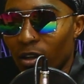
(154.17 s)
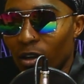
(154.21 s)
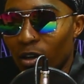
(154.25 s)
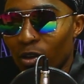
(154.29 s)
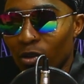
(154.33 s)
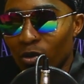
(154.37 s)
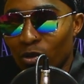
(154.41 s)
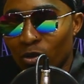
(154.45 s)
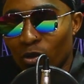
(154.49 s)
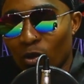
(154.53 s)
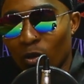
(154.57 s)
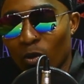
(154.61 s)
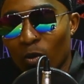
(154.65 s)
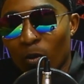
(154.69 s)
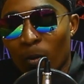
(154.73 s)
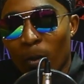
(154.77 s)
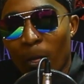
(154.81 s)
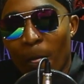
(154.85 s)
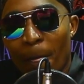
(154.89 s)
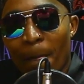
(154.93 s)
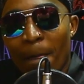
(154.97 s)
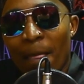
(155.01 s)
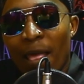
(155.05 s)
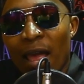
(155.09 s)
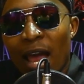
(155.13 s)
So
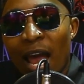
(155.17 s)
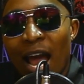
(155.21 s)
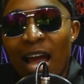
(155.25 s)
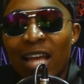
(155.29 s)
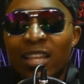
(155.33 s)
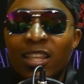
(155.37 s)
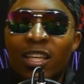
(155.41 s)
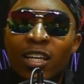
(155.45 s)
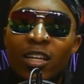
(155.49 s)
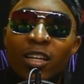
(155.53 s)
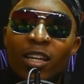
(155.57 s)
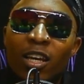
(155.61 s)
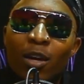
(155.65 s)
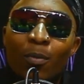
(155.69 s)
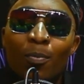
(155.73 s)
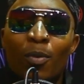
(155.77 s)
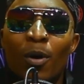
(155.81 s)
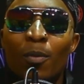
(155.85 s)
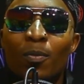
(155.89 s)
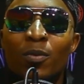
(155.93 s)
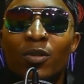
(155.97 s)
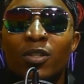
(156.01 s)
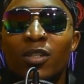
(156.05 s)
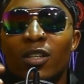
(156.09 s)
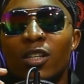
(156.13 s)
I think hip
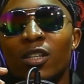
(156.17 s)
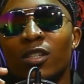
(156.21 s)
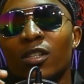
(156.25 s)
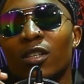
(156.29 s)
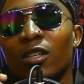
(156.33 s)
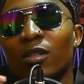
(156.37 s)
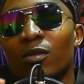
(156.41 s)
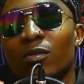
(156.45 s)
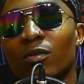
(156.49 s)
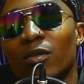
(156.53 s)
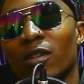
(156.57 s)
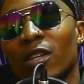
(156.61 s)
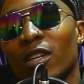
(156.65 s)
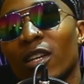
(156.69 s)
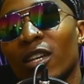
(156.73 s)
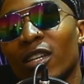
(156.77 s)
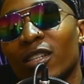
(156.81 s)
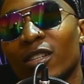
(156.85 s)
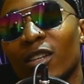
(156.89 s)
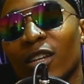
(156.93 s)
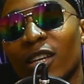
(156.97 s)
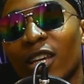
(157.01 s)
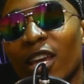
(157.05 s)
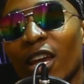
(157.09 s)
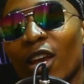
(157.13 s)
hop is
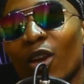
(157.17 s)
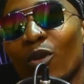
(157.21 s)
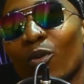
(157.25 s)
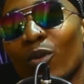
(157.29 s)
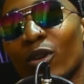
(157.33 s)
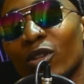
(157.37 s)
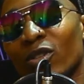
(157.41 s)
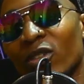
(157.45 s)
a gateway